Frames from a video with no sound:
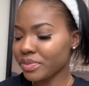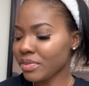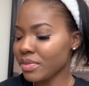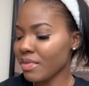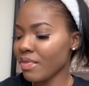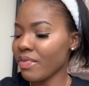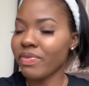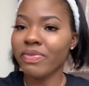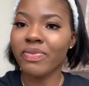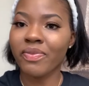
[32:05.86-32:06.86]

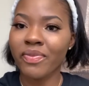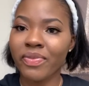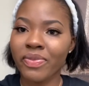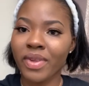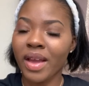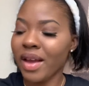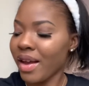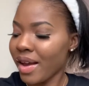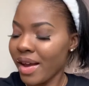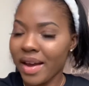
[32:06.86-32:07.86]

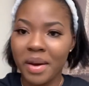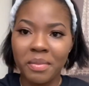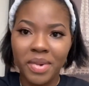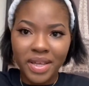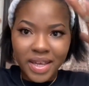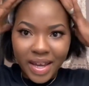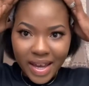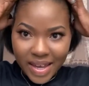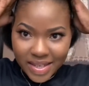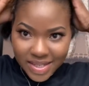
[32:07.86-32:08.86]
But yeah,
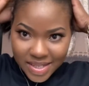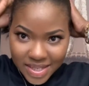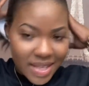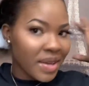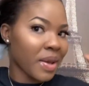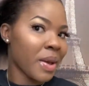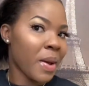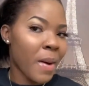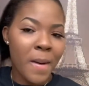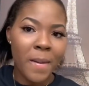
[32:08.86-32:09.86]
guys,
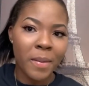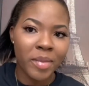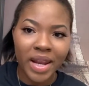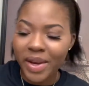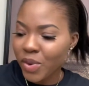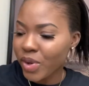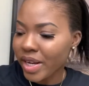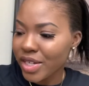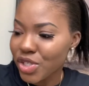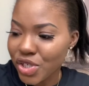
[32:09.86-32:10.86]
I'm like on
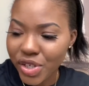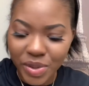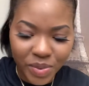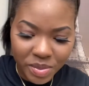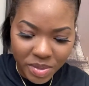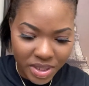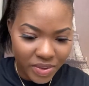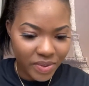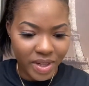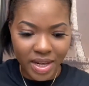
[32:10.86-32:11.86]
a journey with me, you
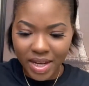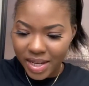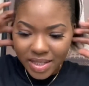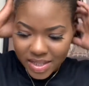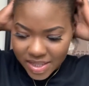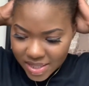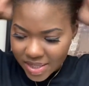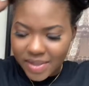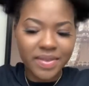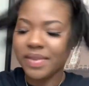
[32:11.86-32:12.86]
know, cause
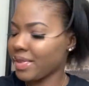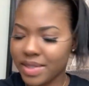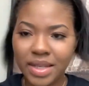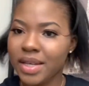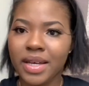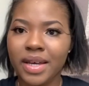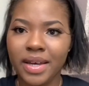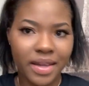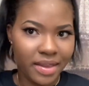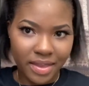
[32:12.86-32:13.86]

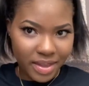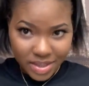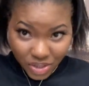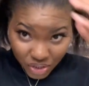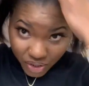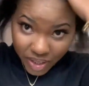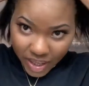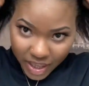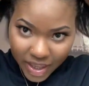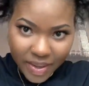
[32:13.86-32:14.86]
this
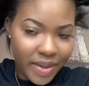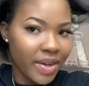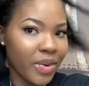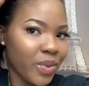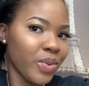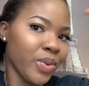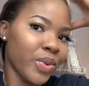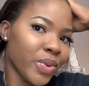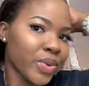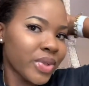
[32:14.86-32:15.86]
journey, ooh,
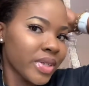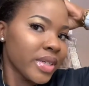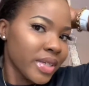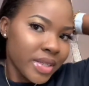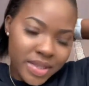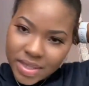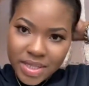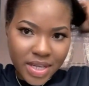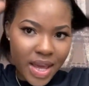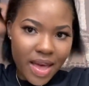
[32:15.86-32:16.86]

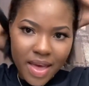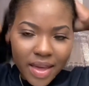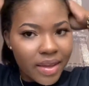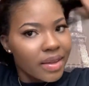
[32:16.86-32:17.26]
cha.